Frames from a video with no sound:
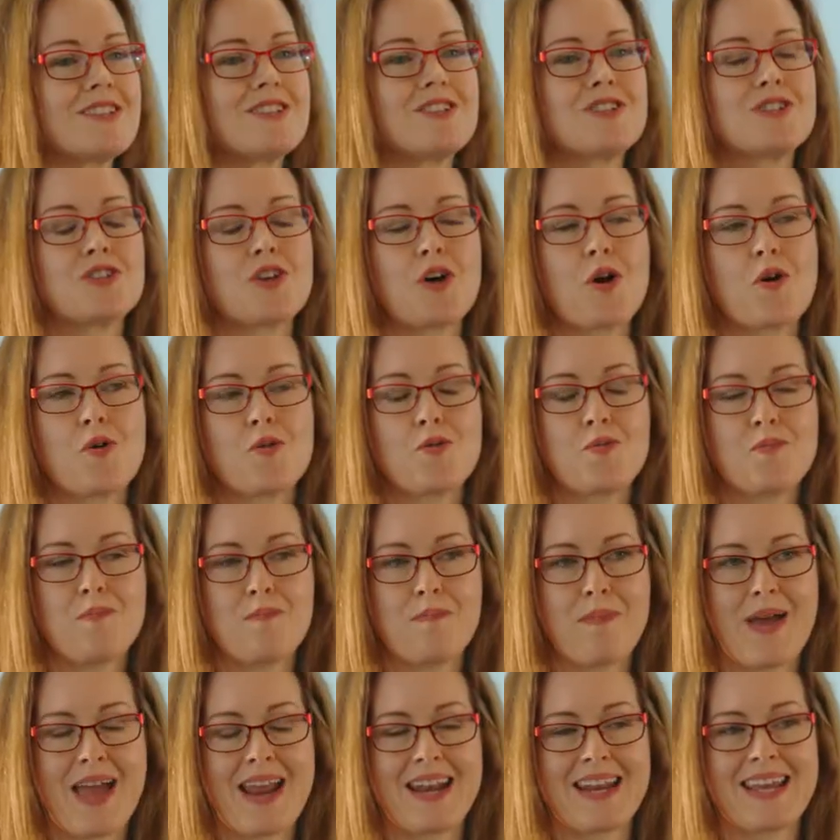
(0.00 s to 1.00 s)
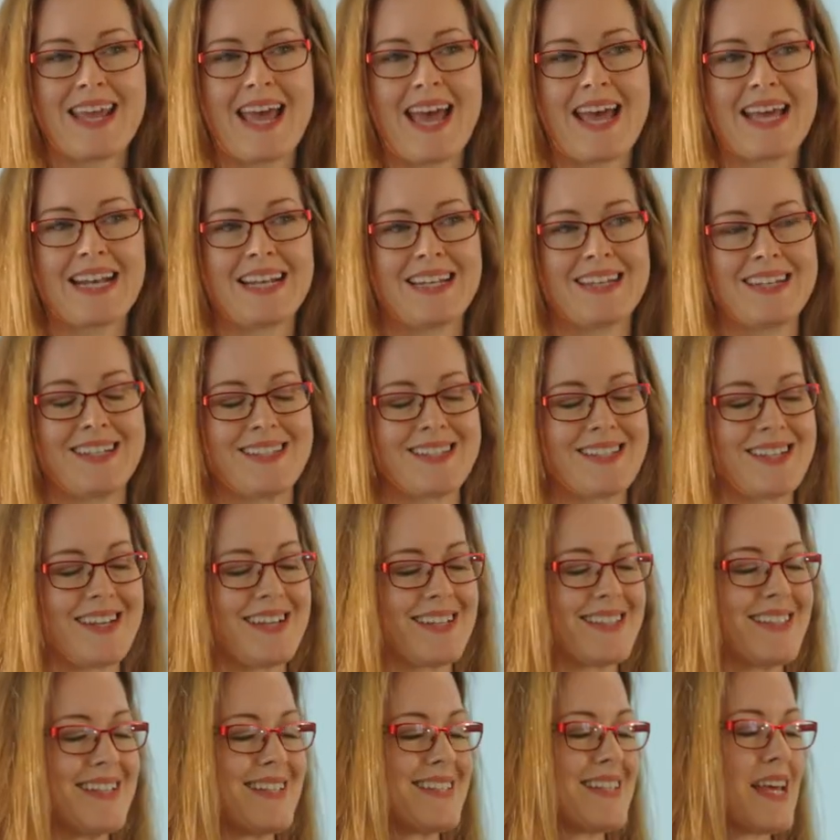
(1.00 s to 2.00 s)
so many headlines
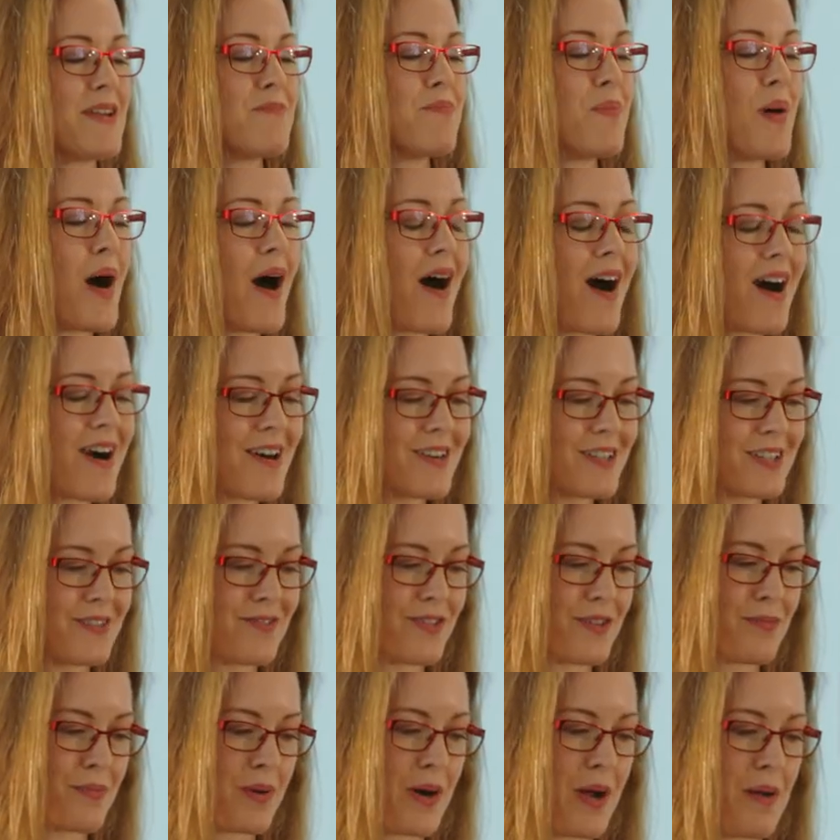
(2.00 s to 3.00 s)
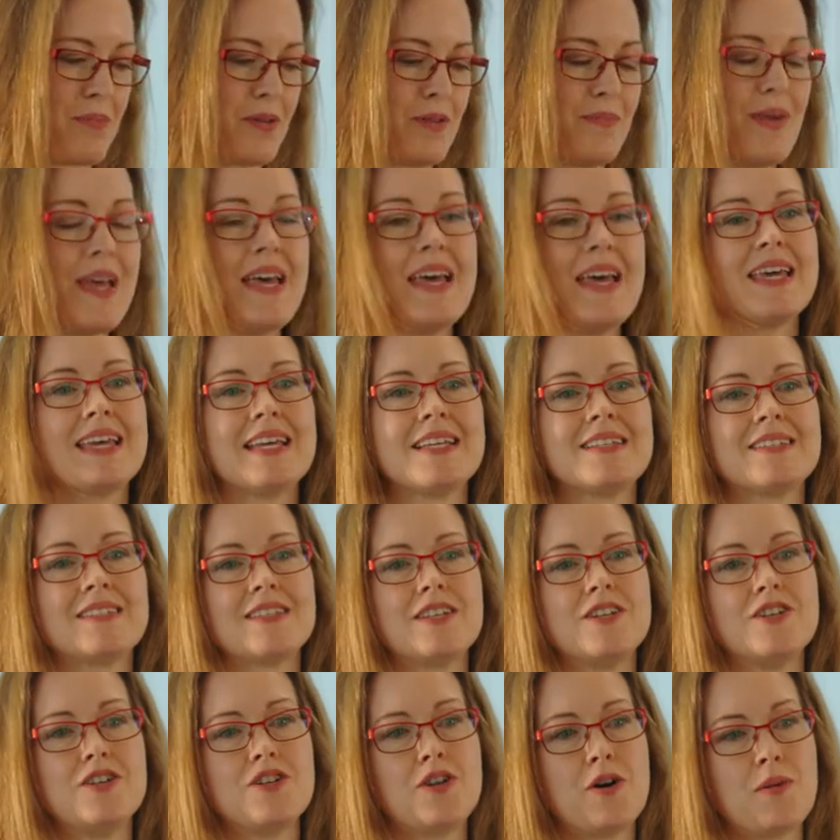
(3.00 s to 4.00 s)
like this? And part of the problem is
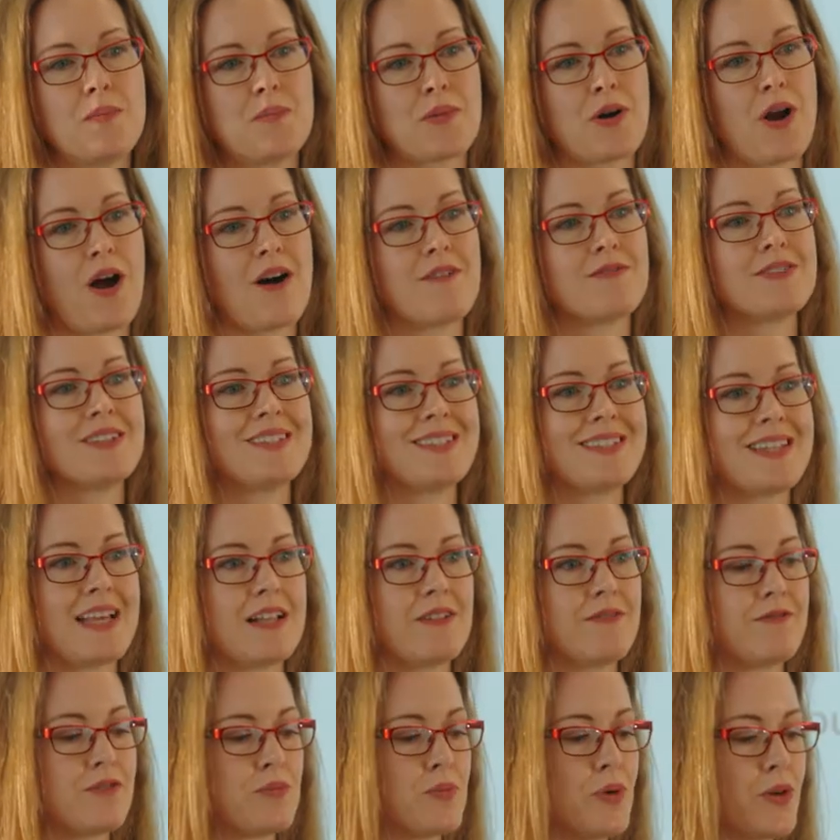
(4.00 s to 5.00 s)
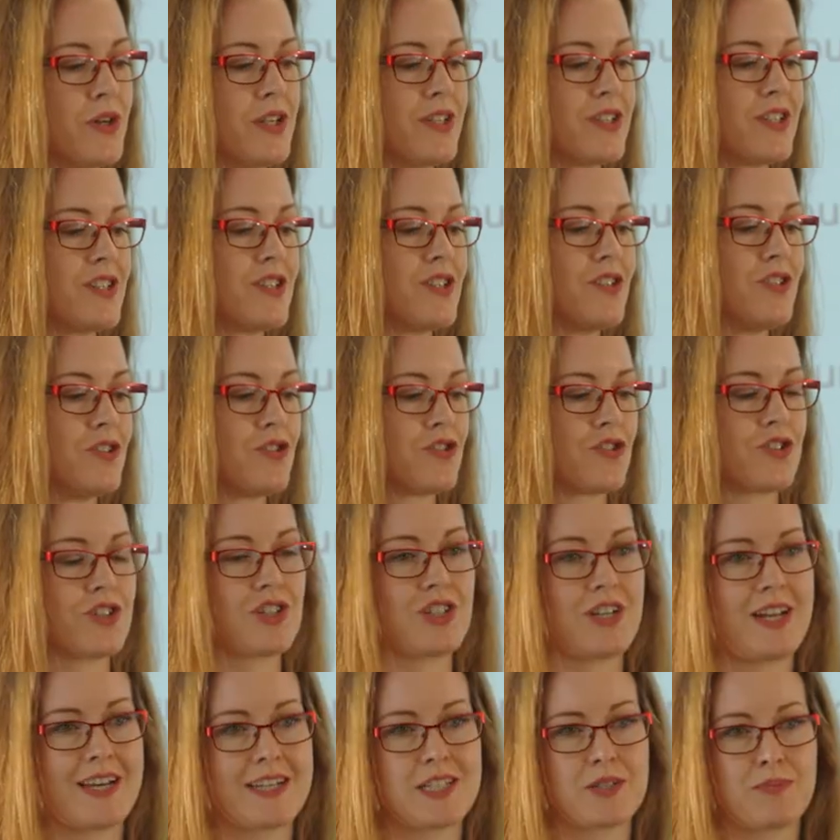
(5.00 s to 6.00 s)
the number of self-appointed
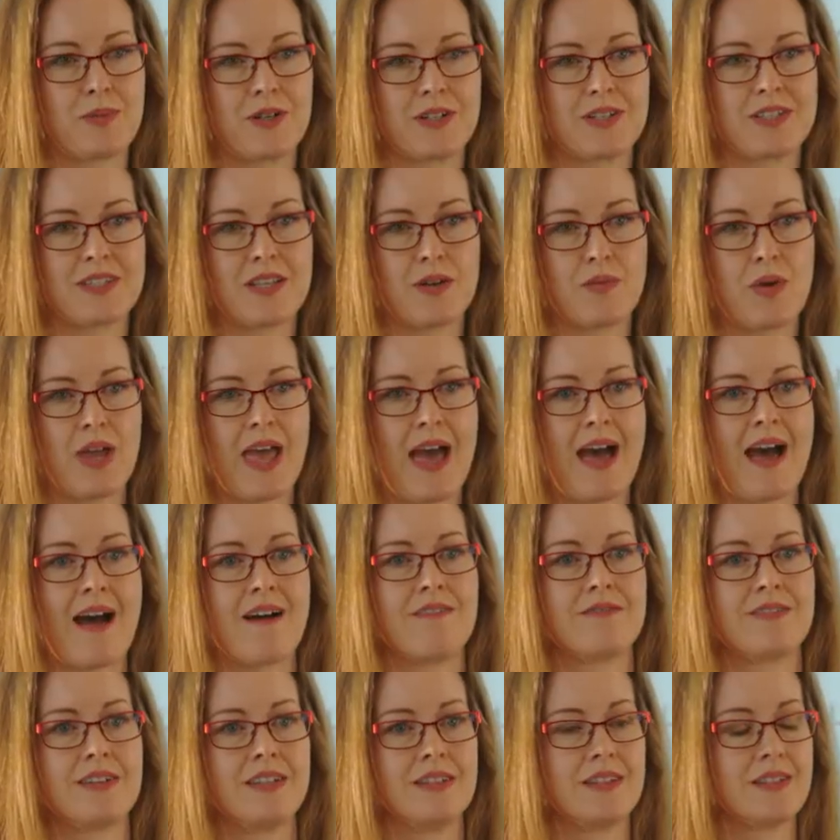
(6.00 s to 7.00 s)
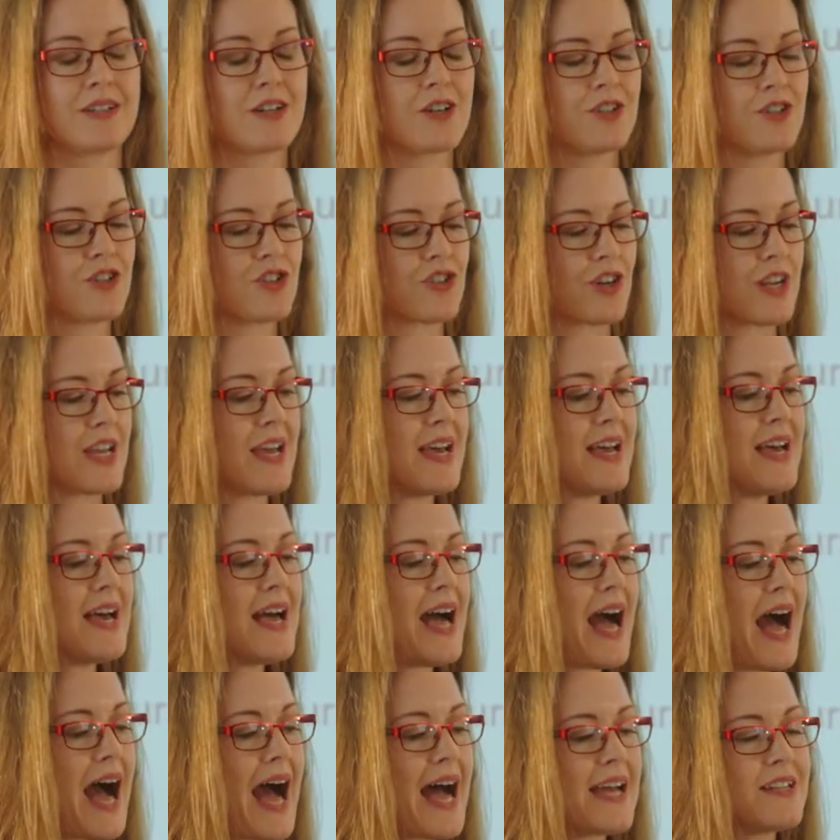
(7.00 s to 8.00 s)
nutrition experts that we have in the country.
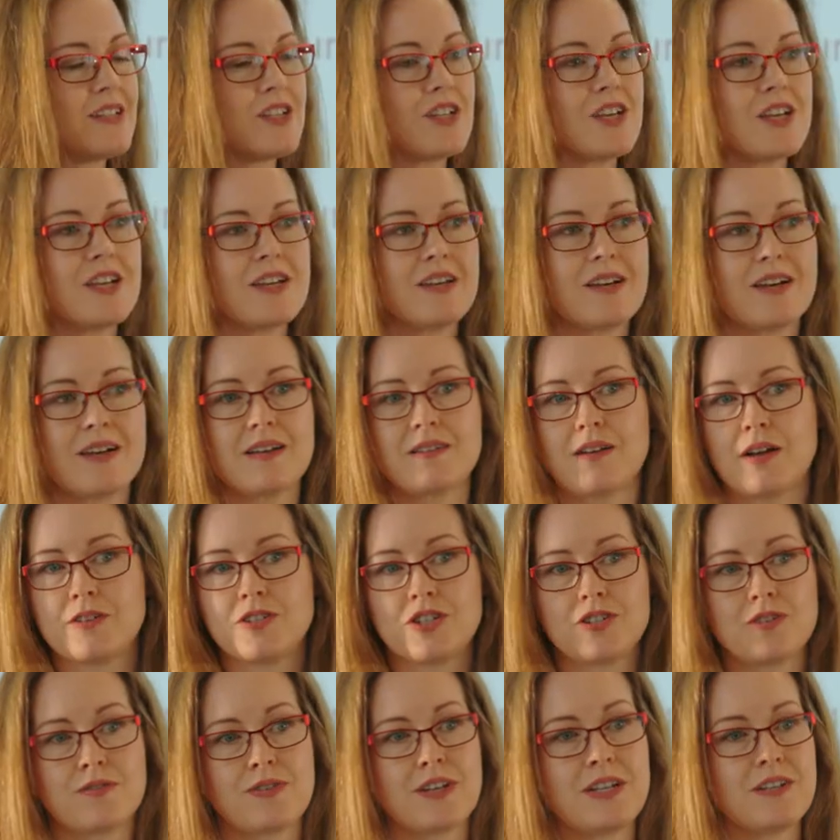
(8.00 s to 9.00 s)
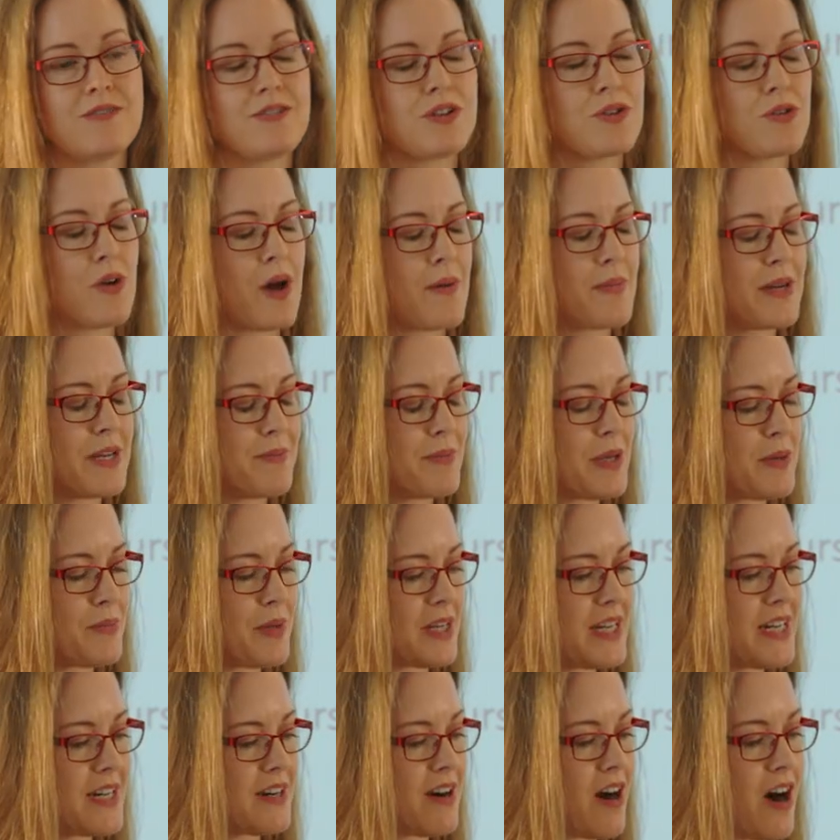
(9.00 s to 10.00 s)
And I don't know if any of you, how many
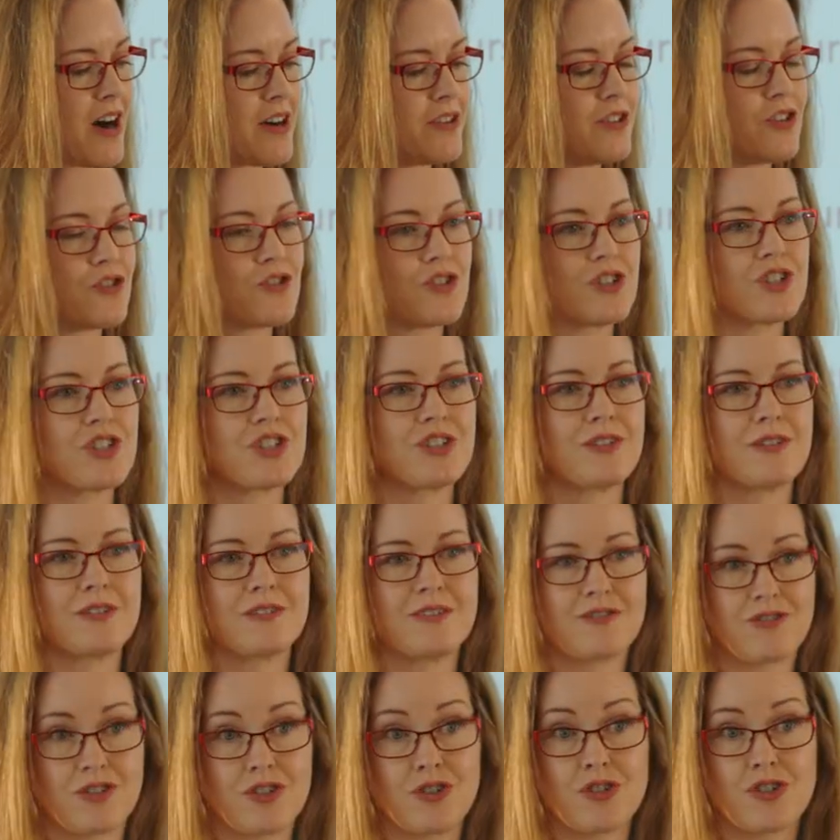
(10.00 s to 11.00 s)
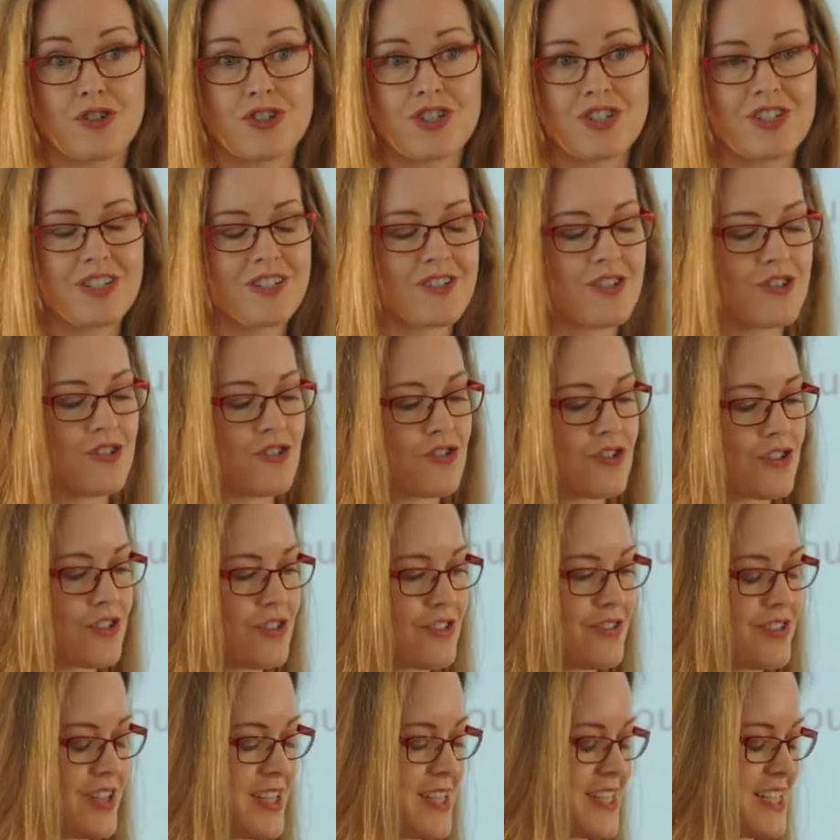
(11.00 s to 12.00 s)
people here are nutritionists,
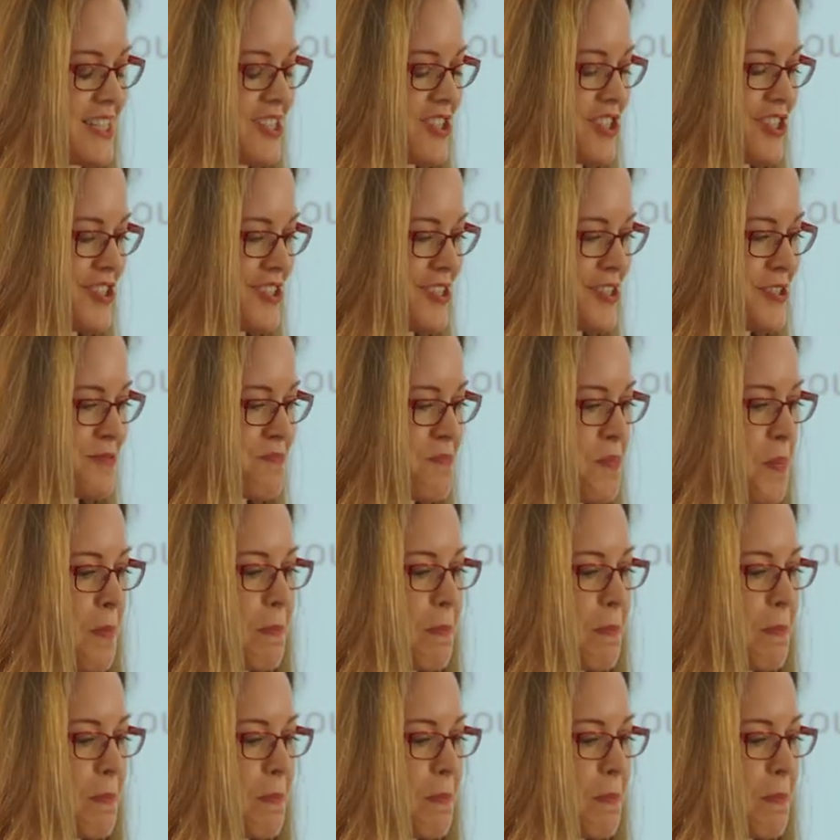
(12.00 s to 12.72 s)
nutrition dietitians,